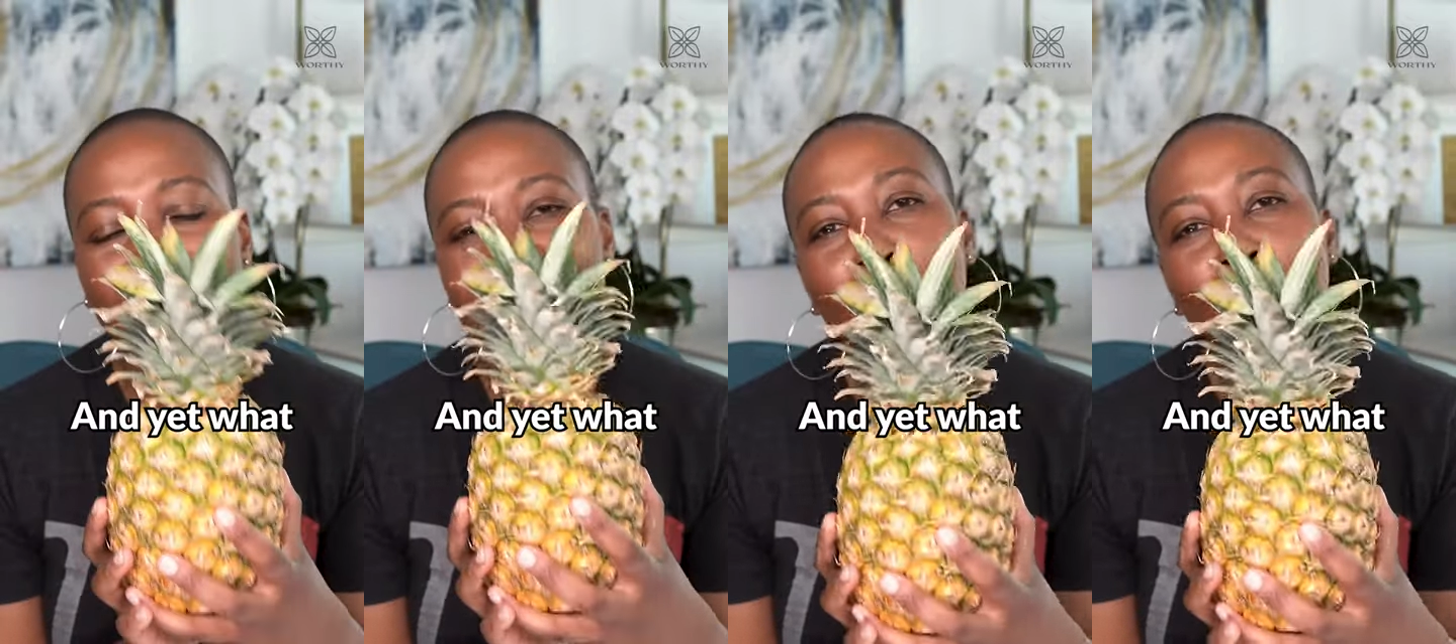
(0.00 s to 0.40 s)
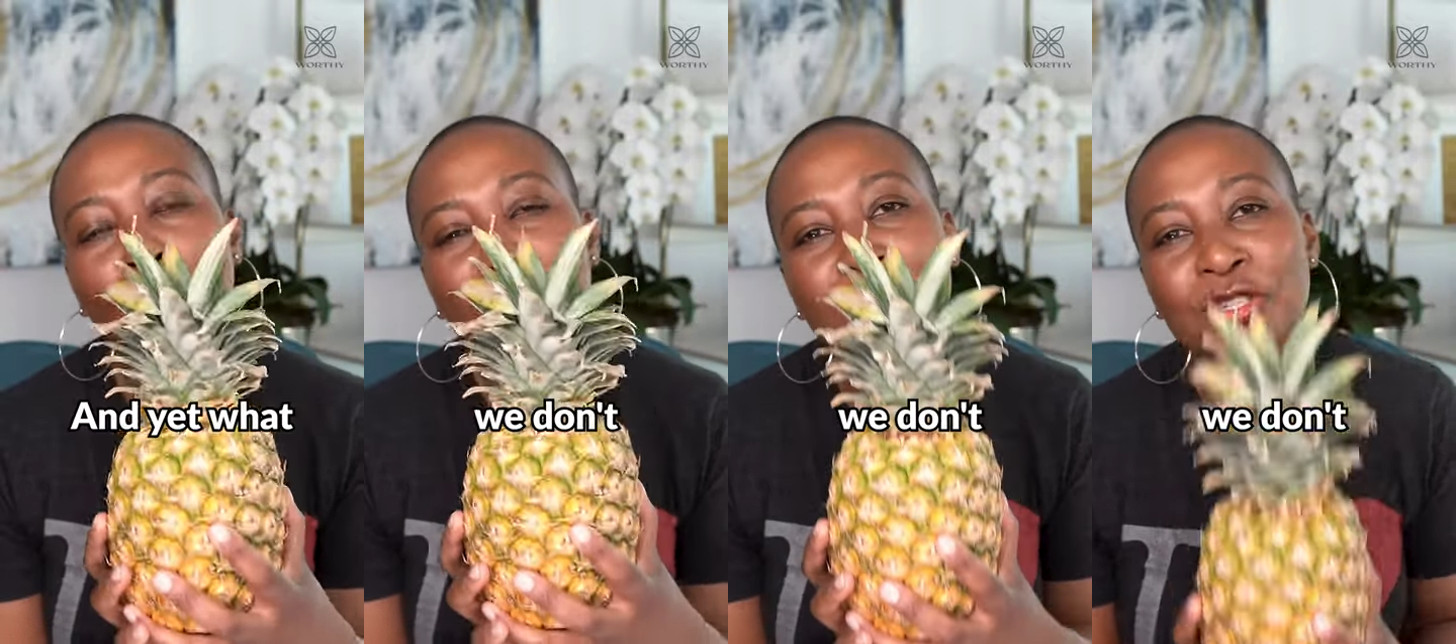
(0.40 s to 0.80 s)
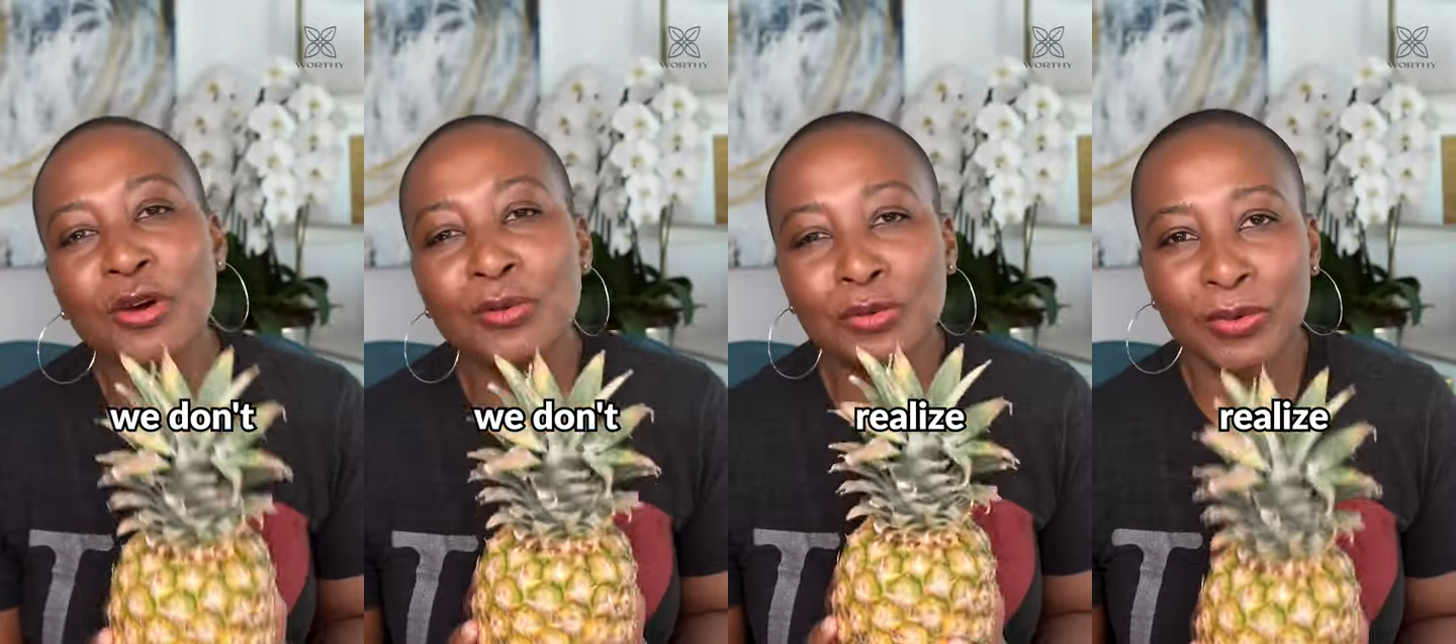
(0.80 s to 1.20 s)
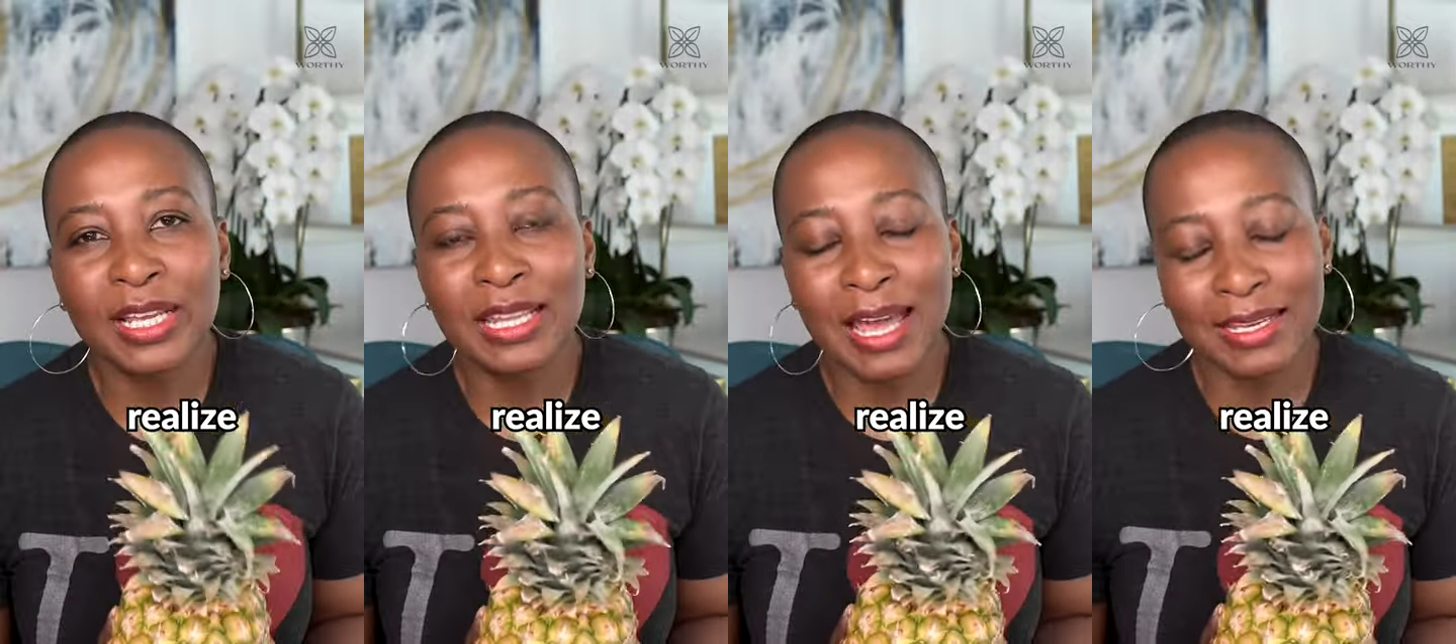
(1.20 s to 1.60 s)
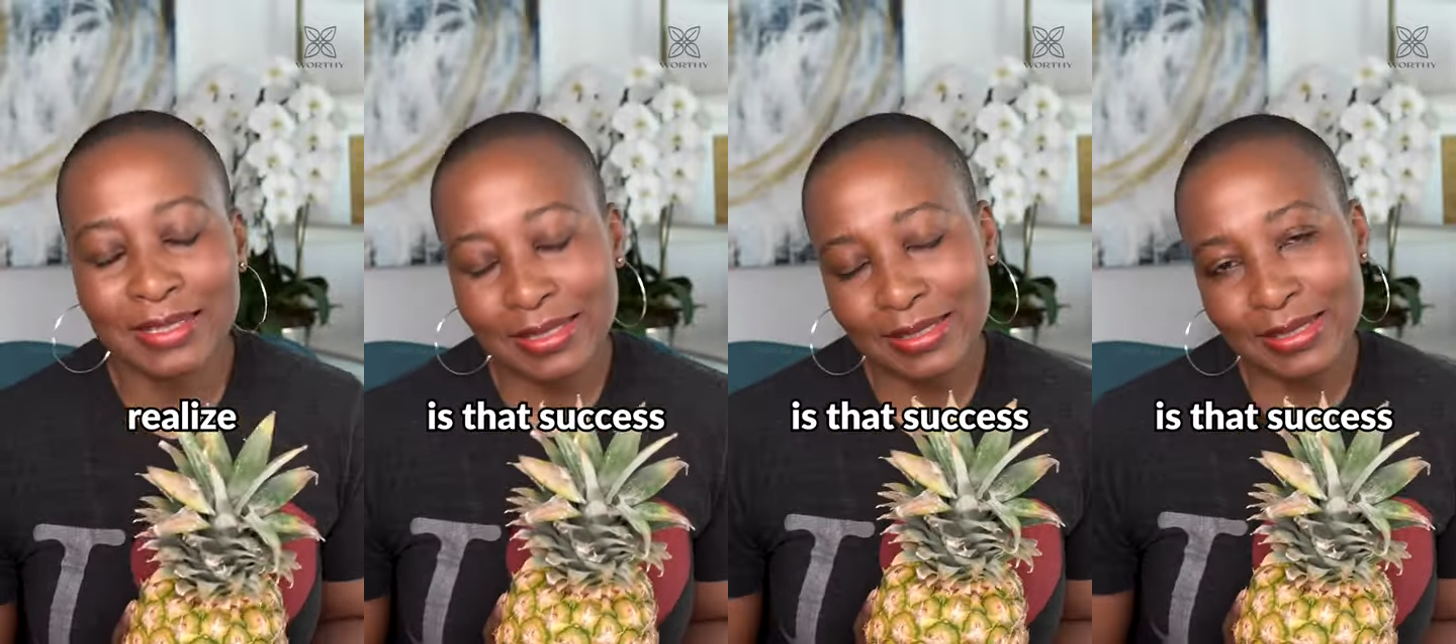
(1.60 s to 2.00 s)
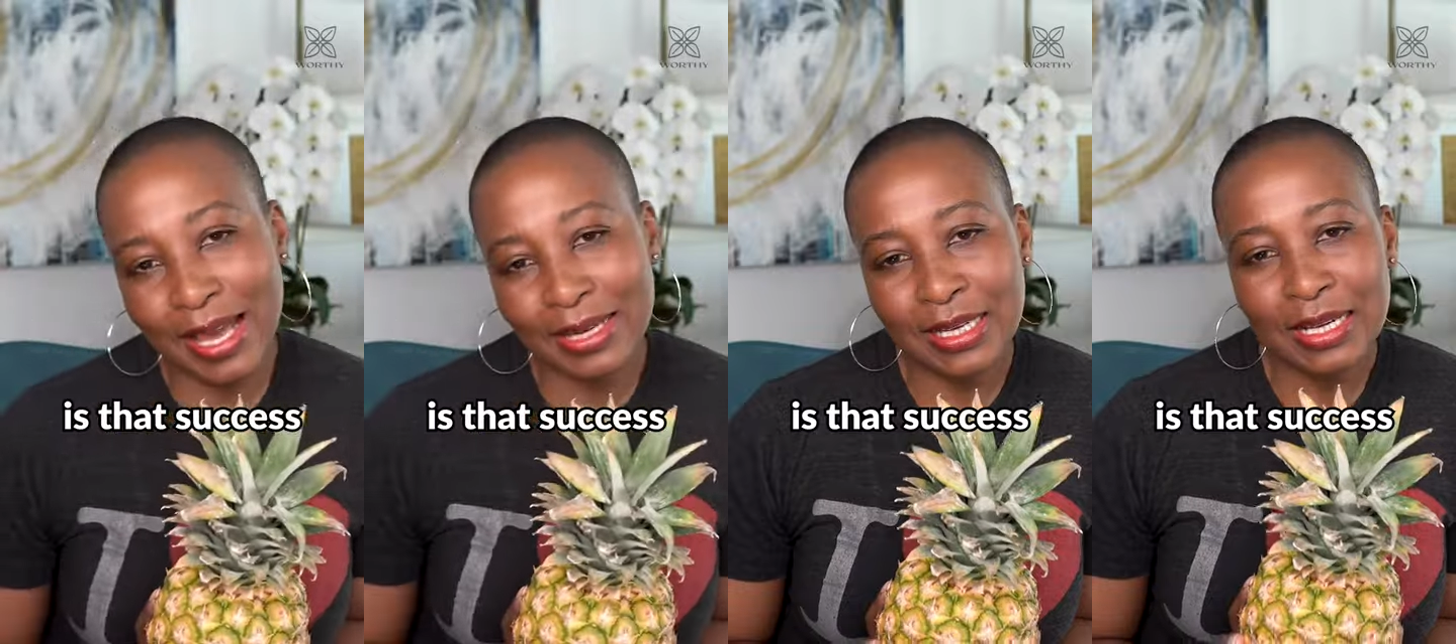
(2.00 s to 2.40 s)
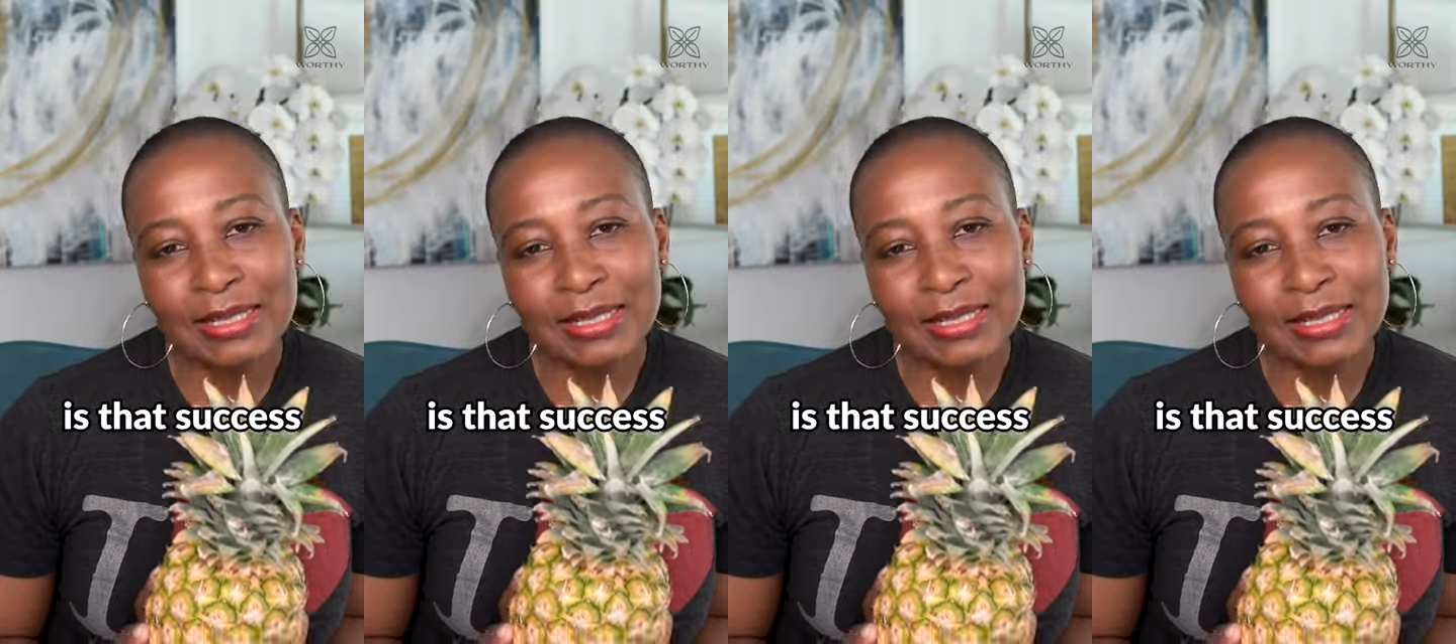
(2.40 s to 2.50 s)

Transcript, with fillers: And yet, what we don't realize is that